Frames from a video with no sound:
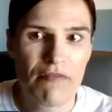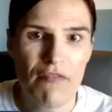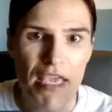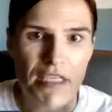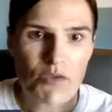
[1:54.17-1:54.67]

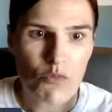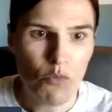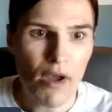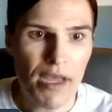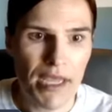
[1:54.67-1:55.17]
Phase
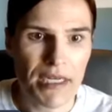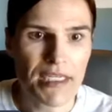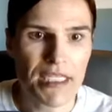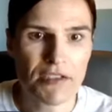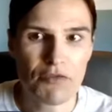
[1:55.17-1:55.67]
1
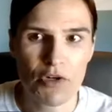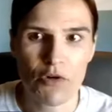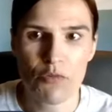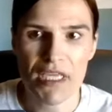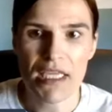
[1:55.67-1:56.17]
is
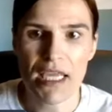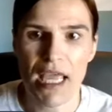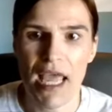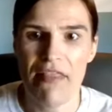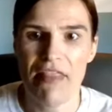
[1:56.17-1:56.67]
for a week,
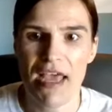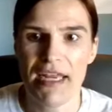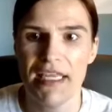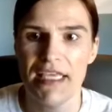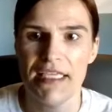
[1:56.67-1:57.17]
and
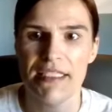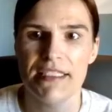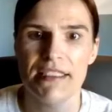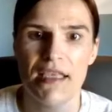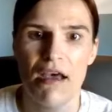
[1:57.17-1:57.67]
that
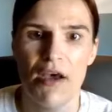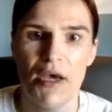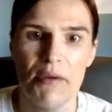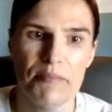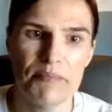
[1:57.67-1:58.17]
is
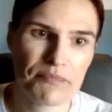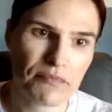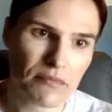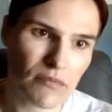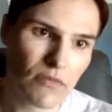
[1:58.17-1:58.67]

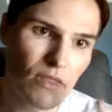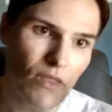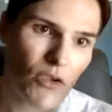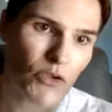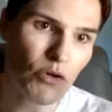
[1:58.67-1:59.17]

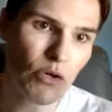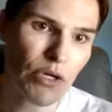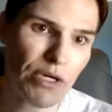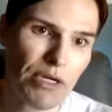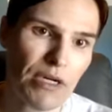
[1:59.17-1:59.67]

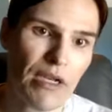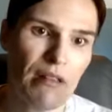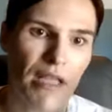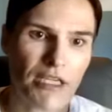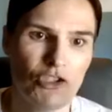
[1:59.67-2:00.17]
your
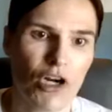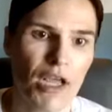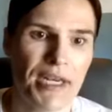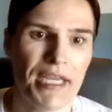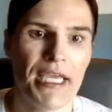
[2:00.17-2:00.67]

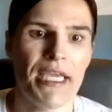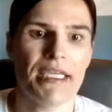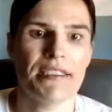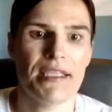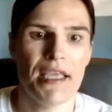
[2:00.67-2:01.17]

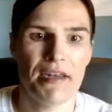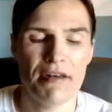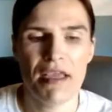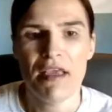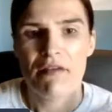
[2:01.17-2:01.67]
electronics
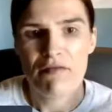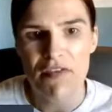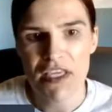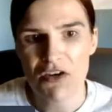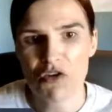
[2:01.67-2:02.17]
and
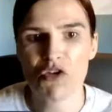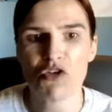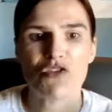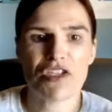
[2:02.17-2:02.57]
vehicles